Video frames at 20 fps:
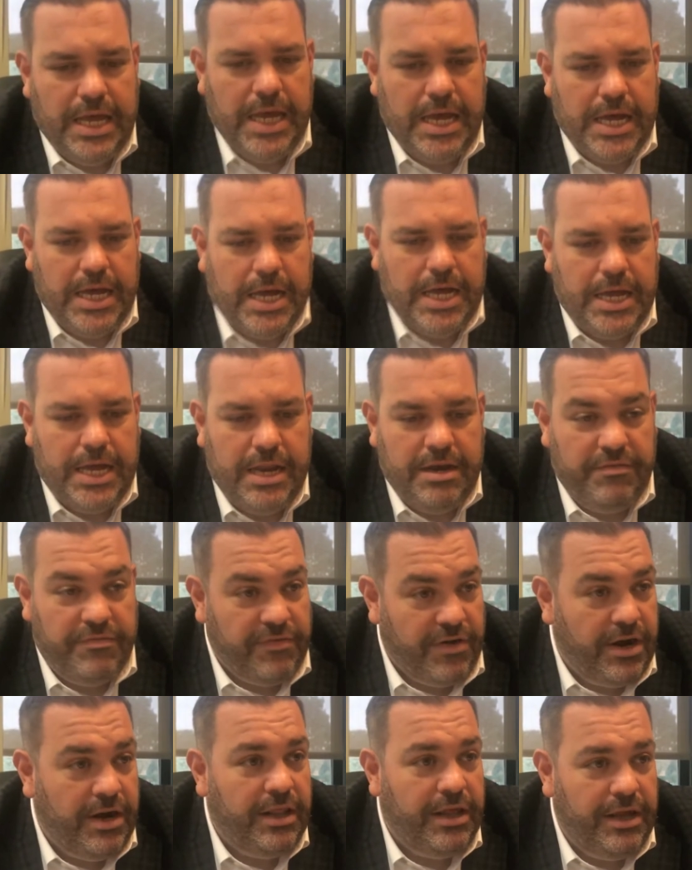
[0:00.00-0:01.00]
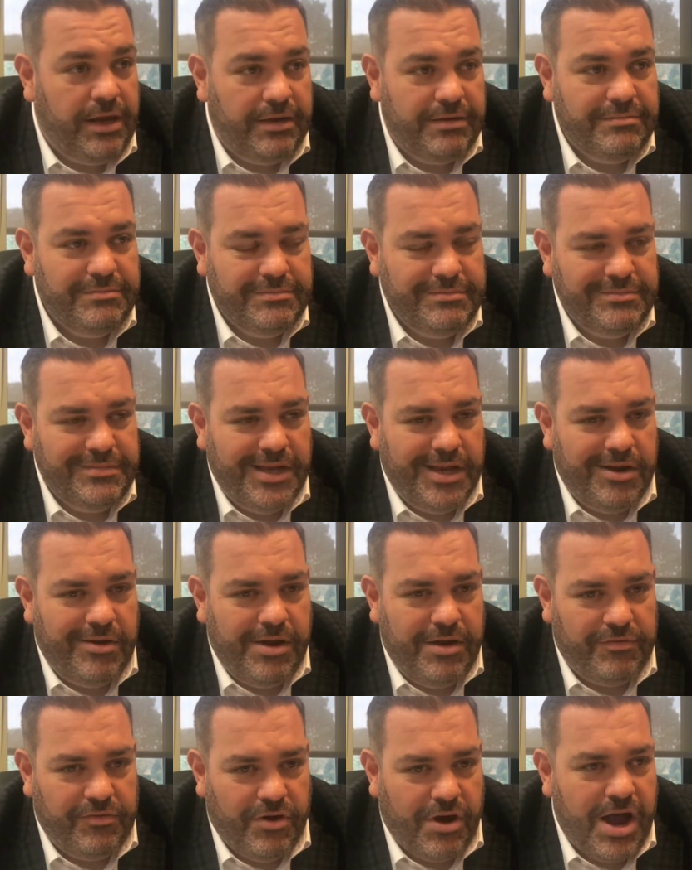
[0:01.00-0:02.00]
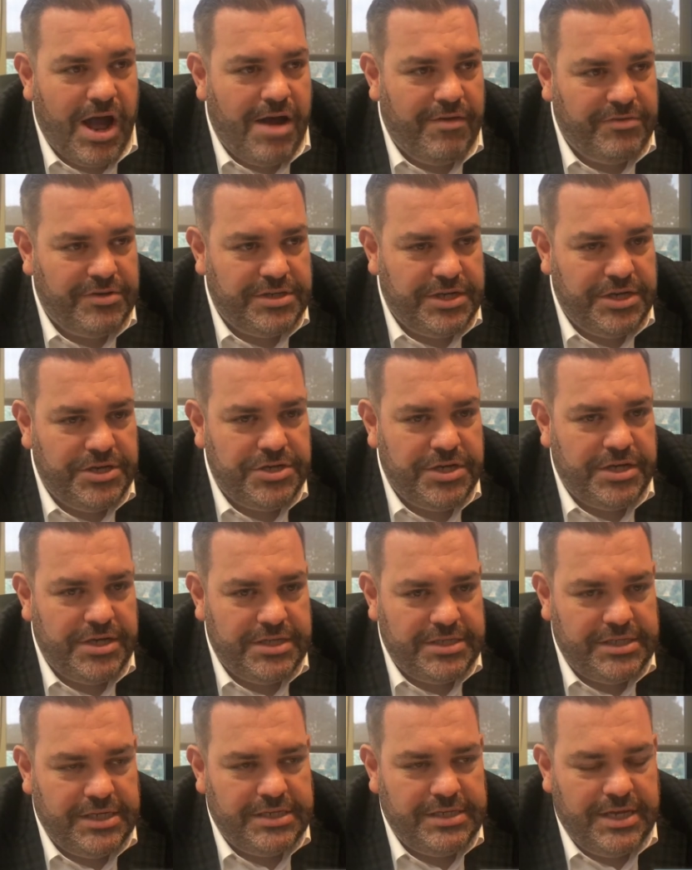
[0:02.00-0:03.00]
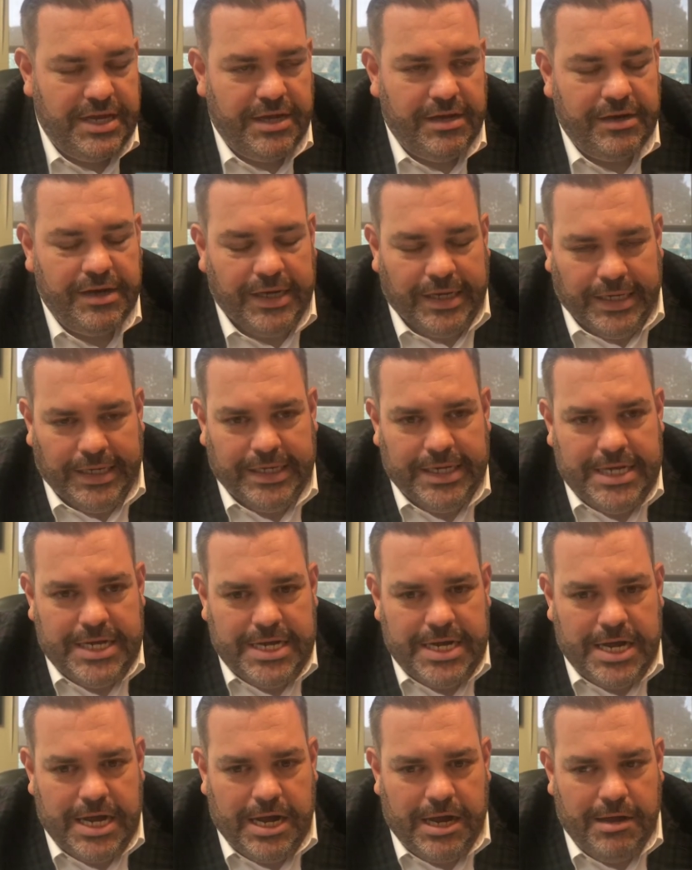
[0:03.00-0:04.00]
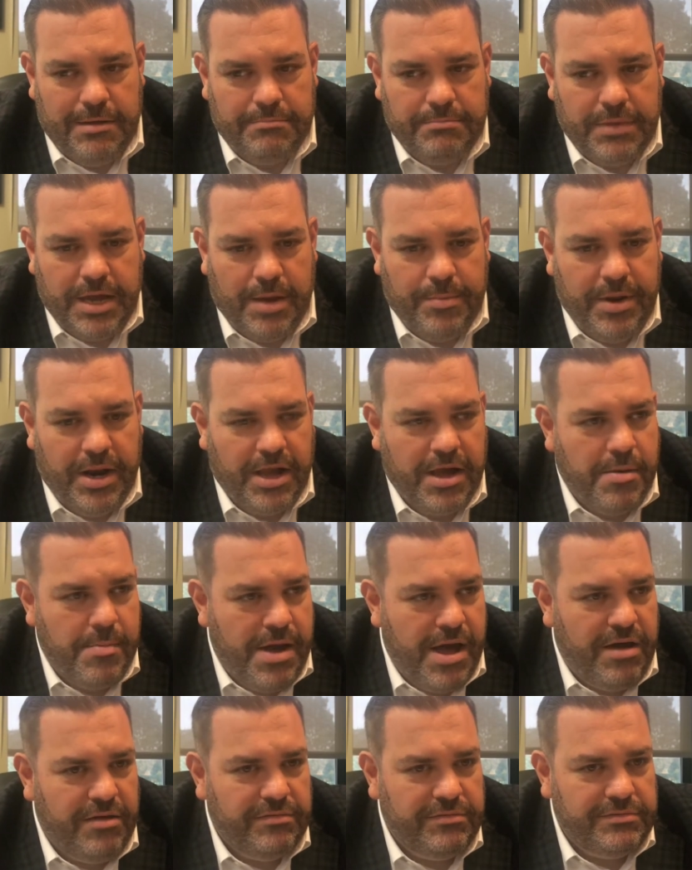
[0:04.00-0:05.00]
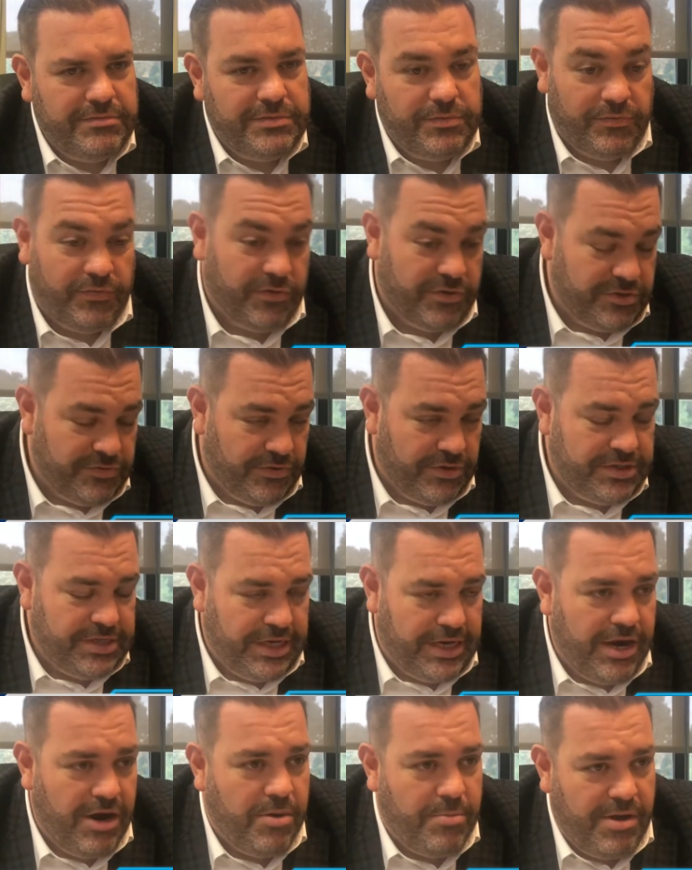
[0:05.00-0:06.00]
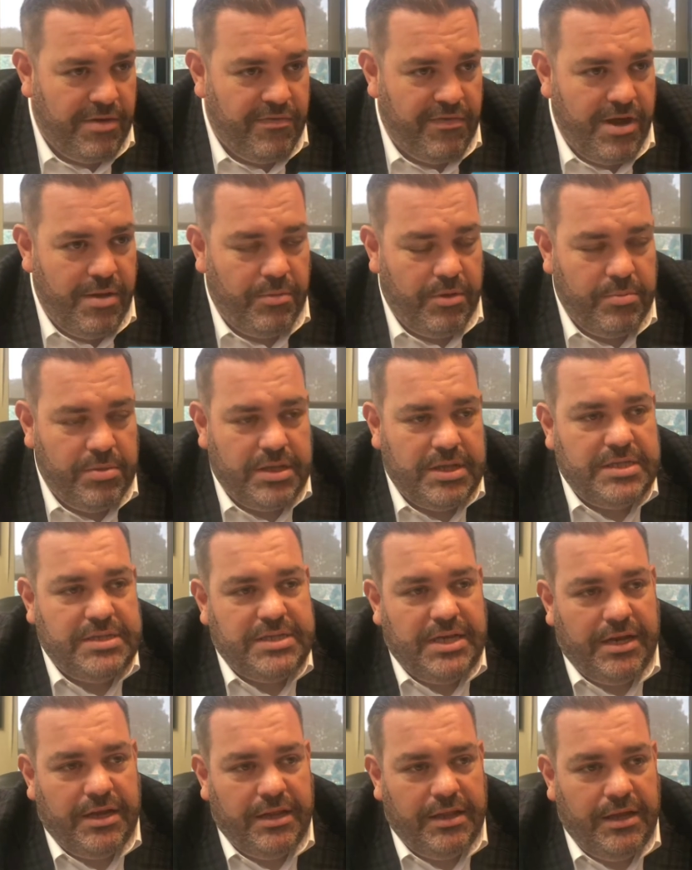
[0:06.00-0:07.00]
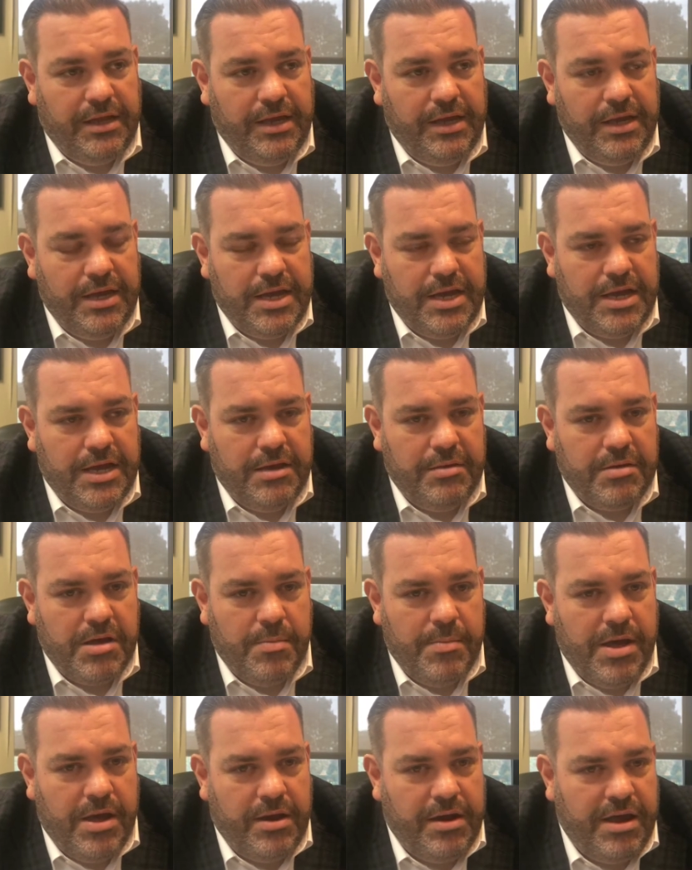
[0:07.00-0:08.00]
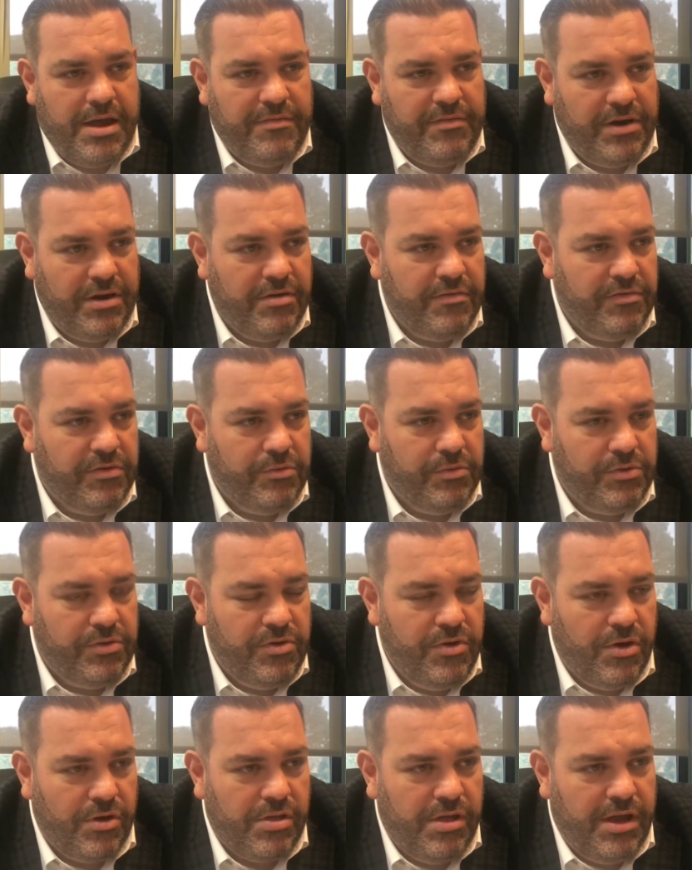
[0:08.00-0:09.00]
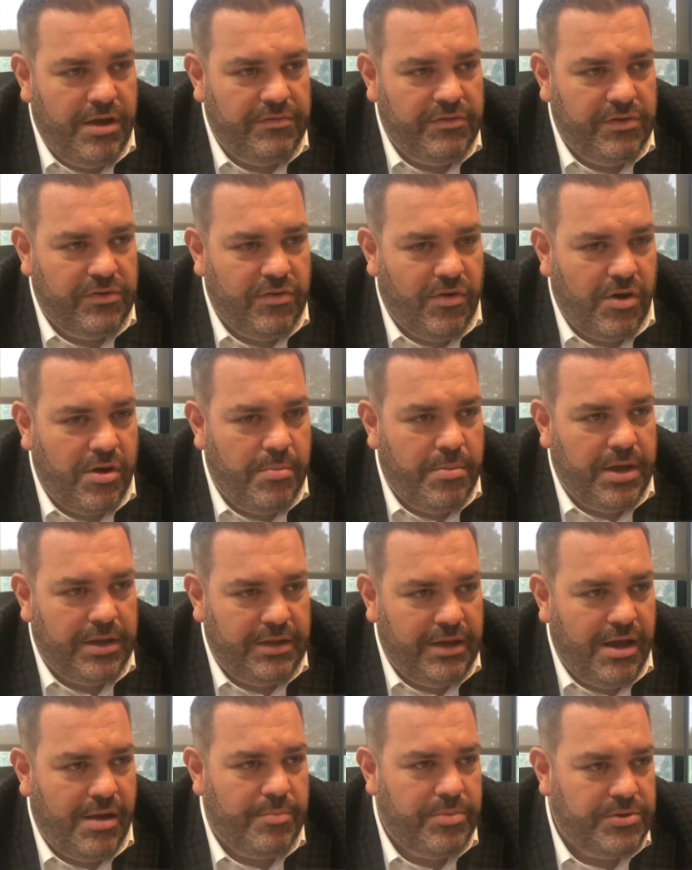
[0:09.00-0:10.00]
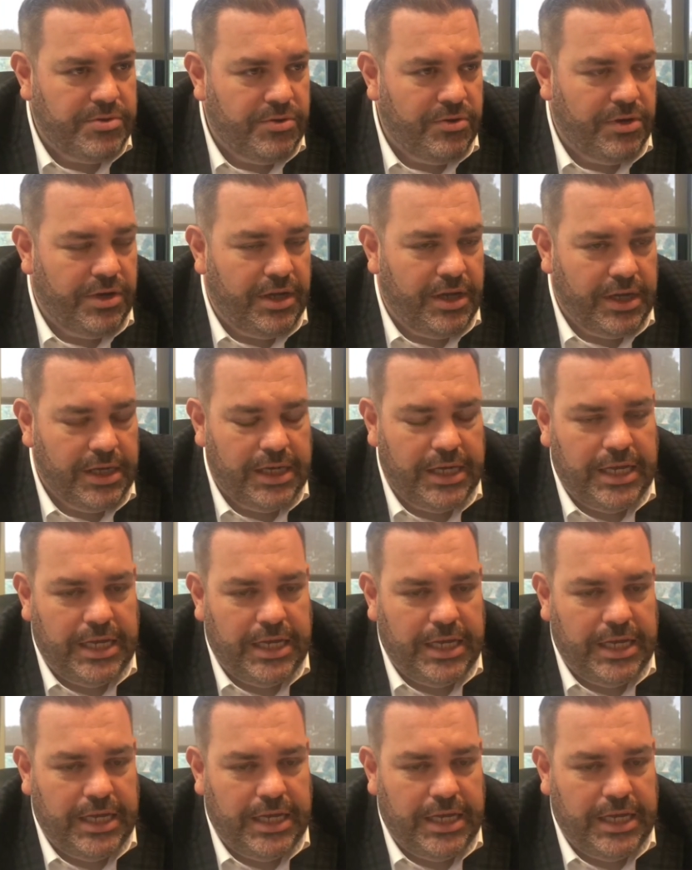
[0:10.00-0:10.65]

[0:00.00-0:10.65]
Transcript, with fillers: Uh, and he finally, you know, after a conversation and a sit down, um, got me to come out. First of all, take care of my family, but then secondly, uh, come out and have an interview with New York Life to talk about the opportunity.